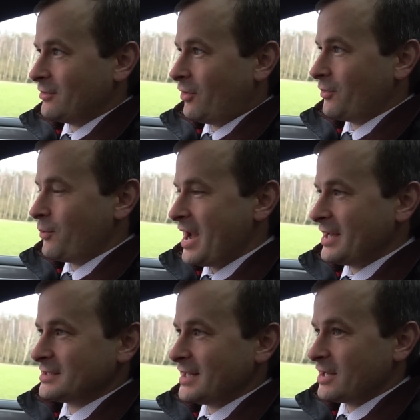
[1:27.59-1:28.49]
or the
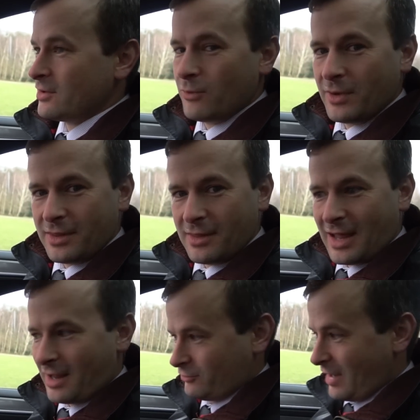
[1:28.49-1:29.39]
weirdest thing with
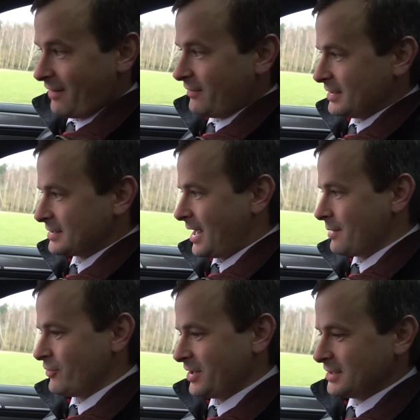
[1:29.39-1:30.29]
driving this
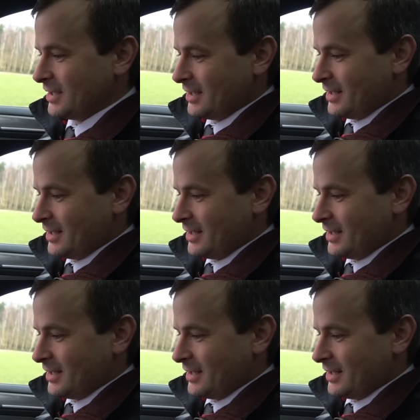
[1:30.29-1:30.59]
hybrid,